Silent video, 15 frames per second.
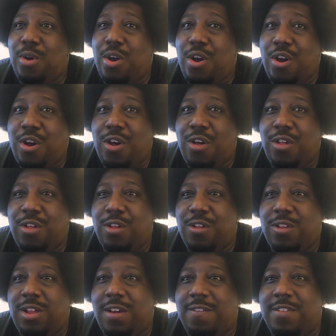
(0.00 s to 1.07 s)

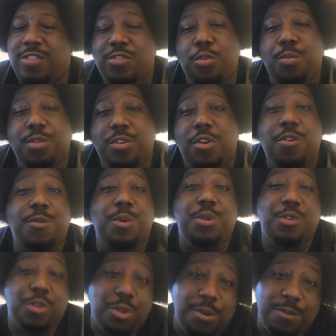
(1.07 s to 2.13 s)
all of the Super Turbo
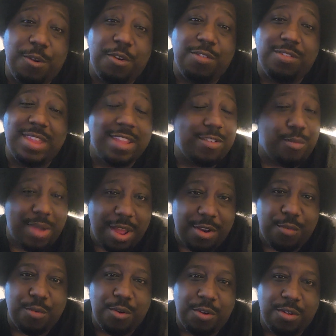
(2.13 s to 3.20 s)
universe that's around
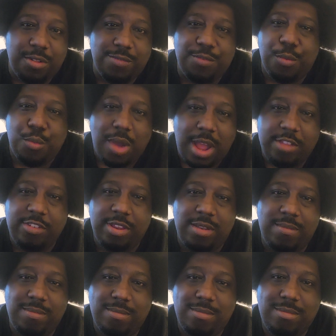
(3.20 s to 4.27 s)
the world for watching.
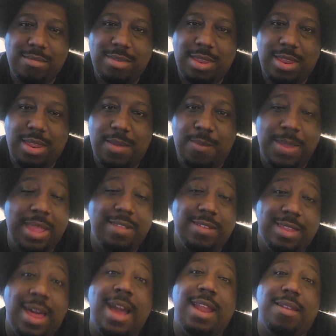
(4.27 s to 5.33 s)
It means a
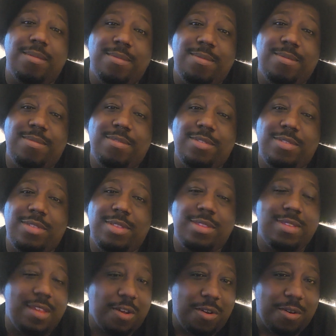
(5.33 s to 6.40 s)
lot.
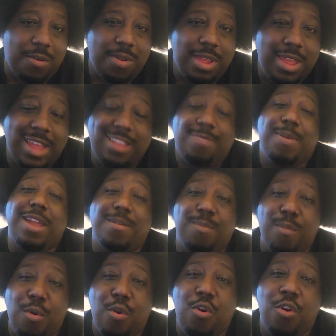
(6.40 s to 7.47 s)
So
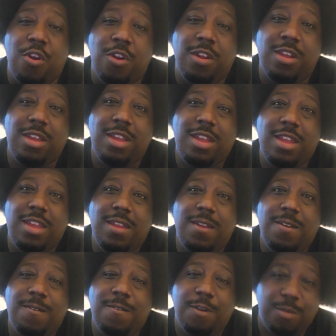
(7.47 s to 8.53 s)
expect more
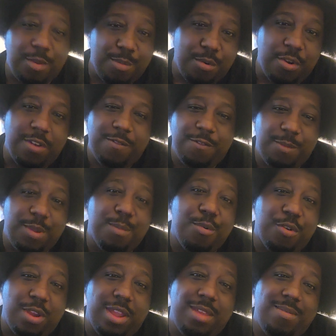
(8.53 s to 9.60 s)
from your boy.
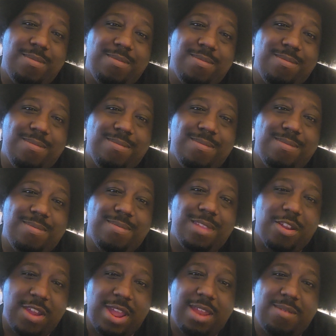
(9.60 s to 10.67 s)

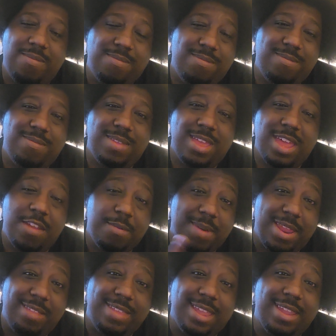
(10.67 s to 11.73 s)
All right,
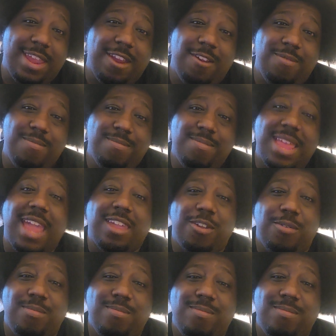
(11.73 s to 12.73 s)
everybody, take care. Thank you.